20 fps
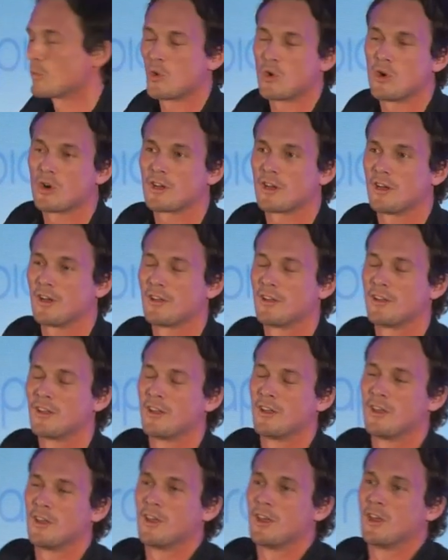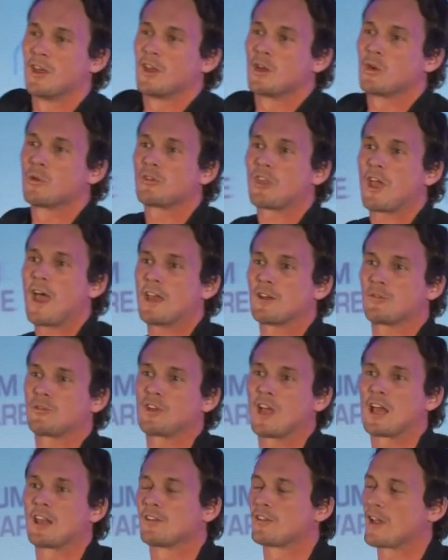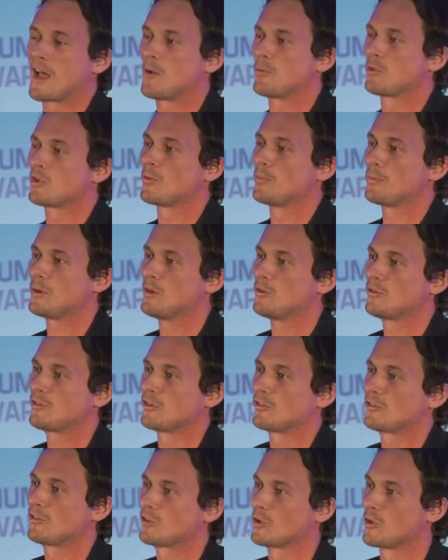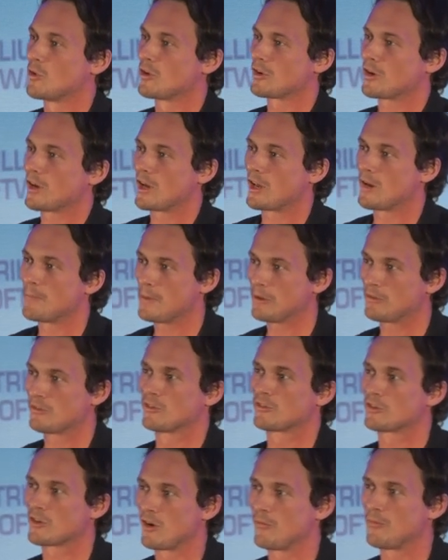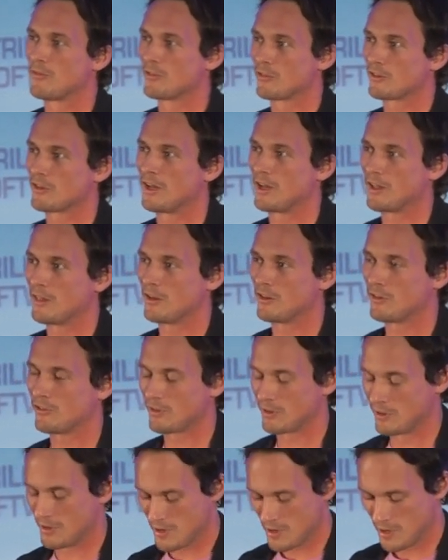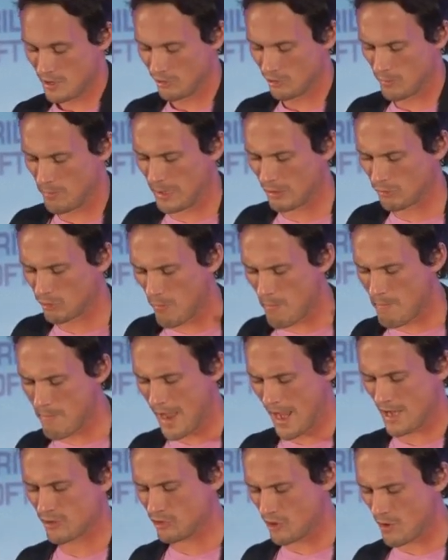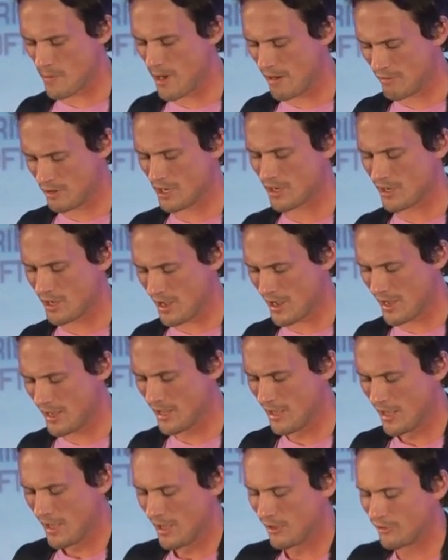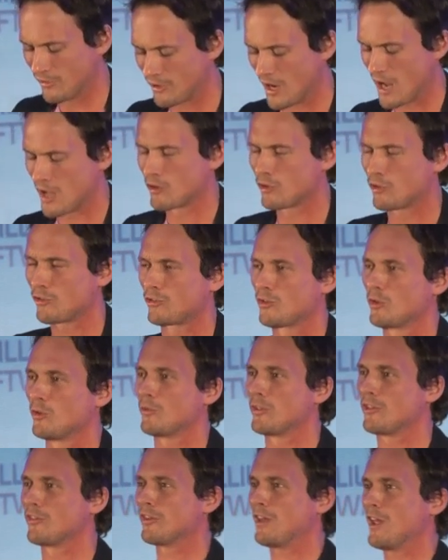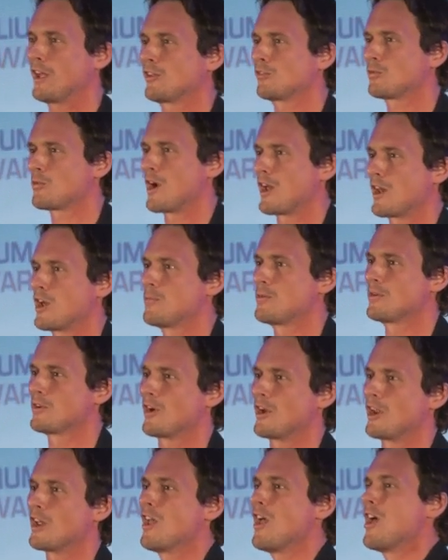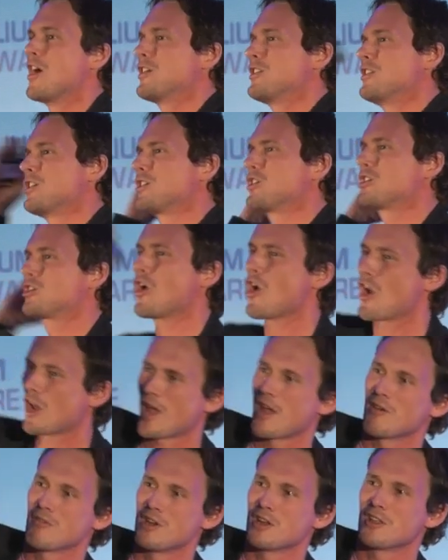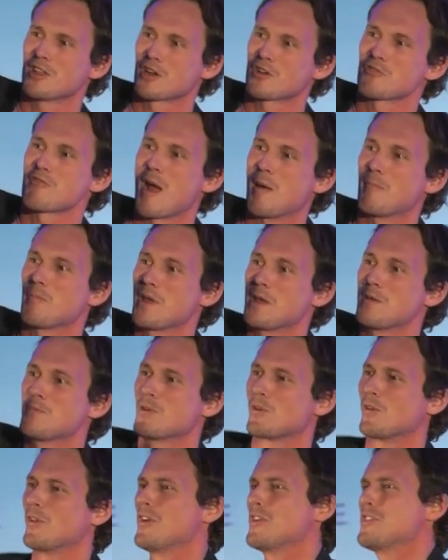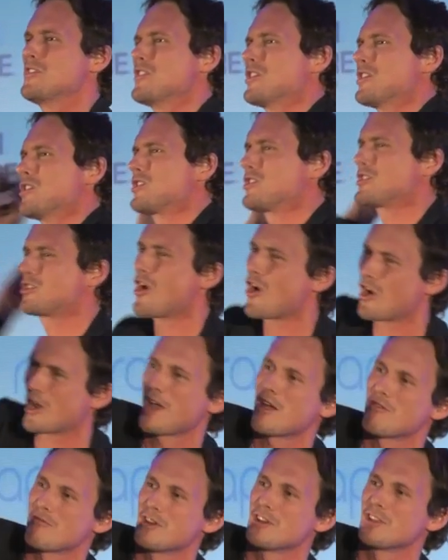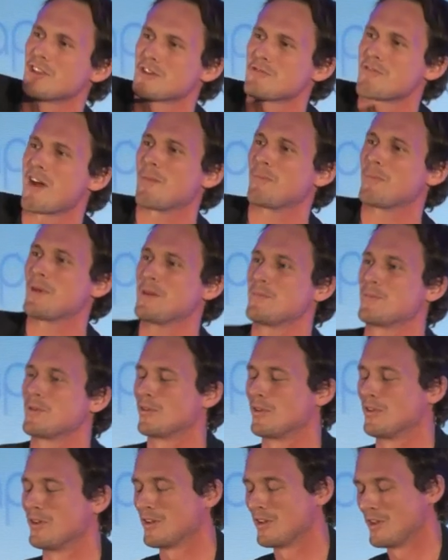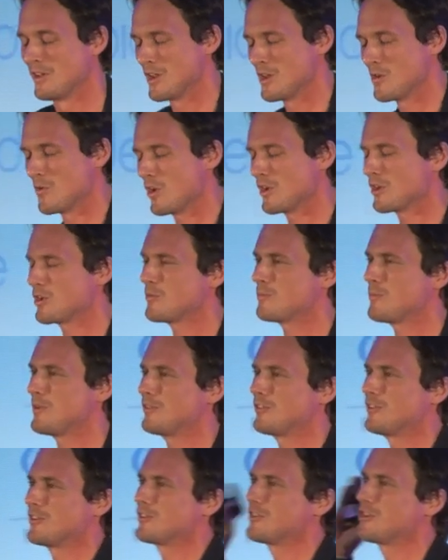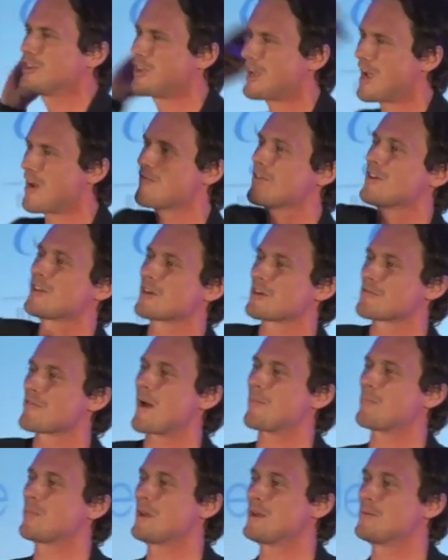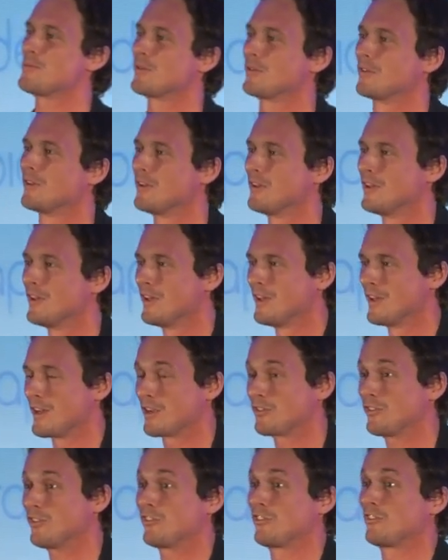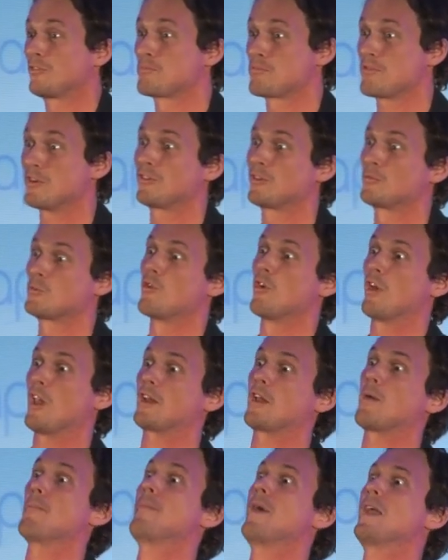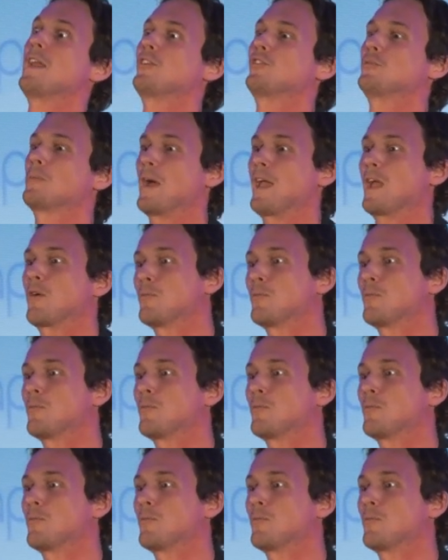Walker, who was the head of talent at Apple Computers, talk at a business conference like this. And he was a big sort of macho American guy, sat on a stool with his legs wide open going, "You've got to get rid of the crap people. You've got to get rid of the crap people. You want a good business? Get rid of the crap people." And because this is Britain, we're all like amazed by how